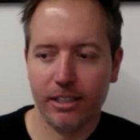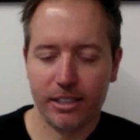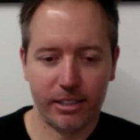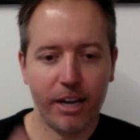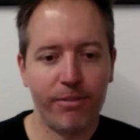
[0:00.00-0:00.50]

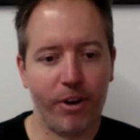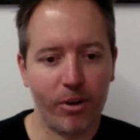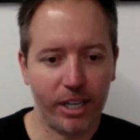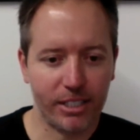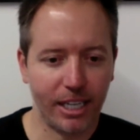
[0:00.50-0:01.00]
Stay
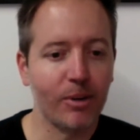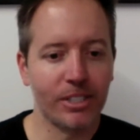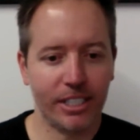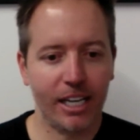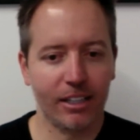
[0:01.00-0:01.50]
focused. And I always
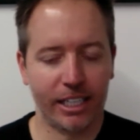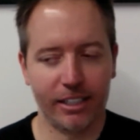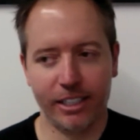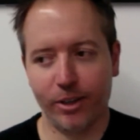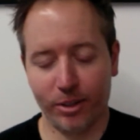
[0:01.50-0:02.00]
say, like,
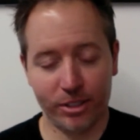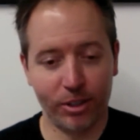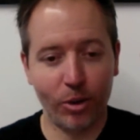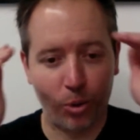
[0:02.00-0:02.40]
those little